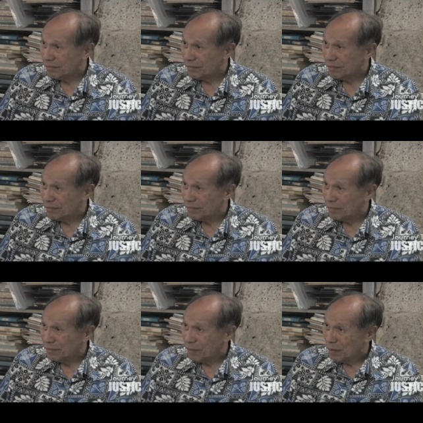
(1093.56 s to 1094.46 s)
Uh-huh.
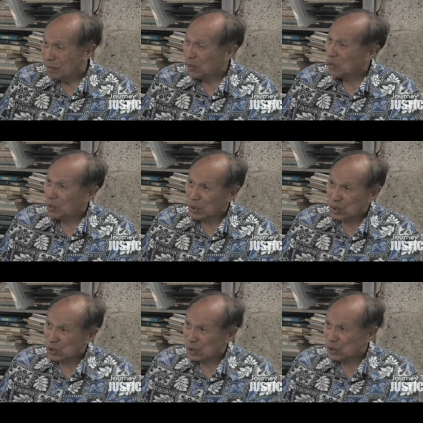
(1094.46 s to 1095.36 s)
But they were
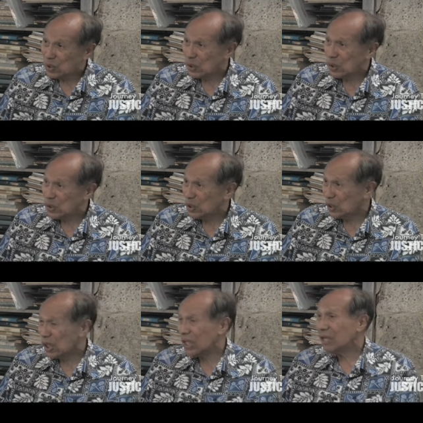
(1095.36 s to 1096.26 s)
lost at sea, so
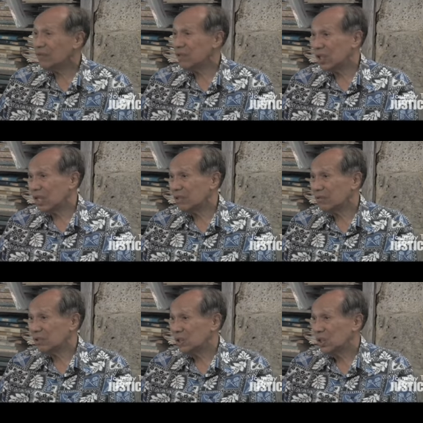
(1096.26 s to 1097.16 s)
they gave their
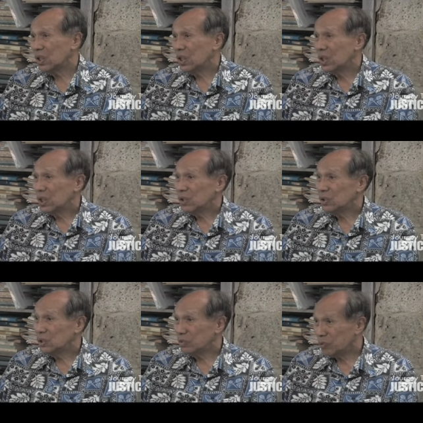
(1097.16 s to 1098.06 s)
lives
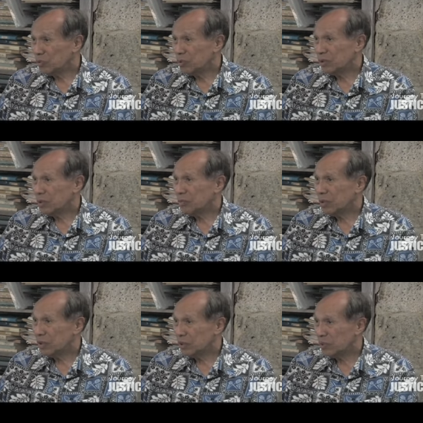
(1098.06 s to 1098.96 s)
to the movement.
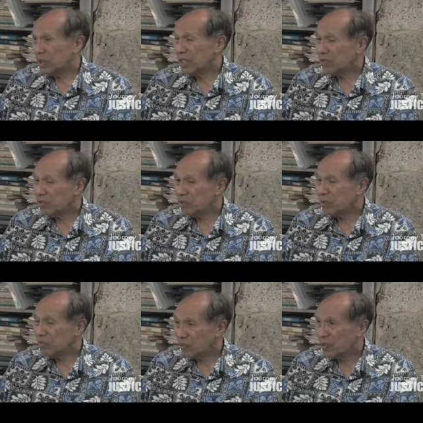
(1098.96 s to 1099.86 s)
But, yeah. but even
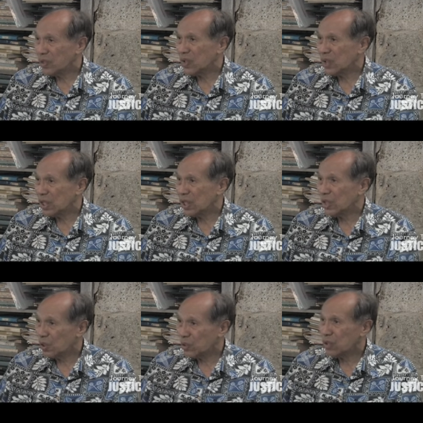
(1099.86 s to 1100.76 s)
before then, they
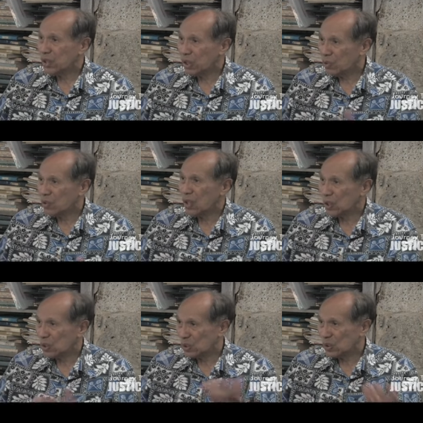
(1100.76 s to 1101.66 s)
had already
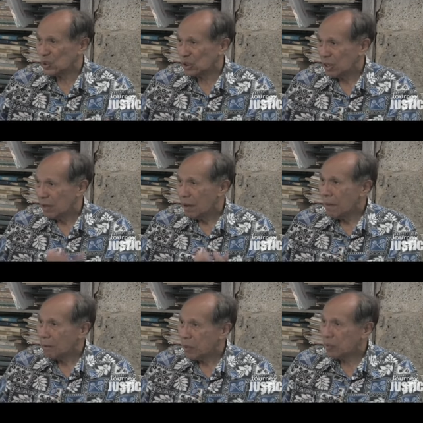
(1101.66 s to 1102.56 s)
aroused
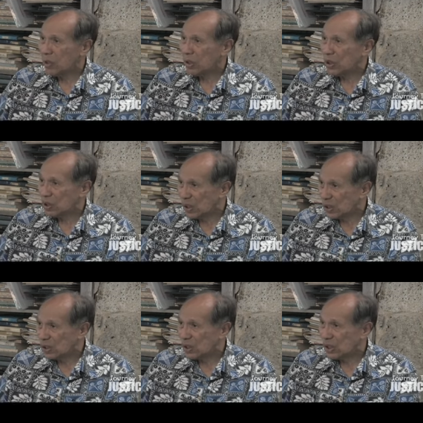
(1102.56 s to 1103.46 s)
public
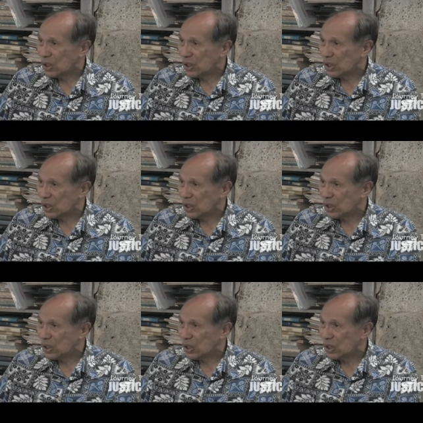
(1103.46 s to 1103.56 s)
attention.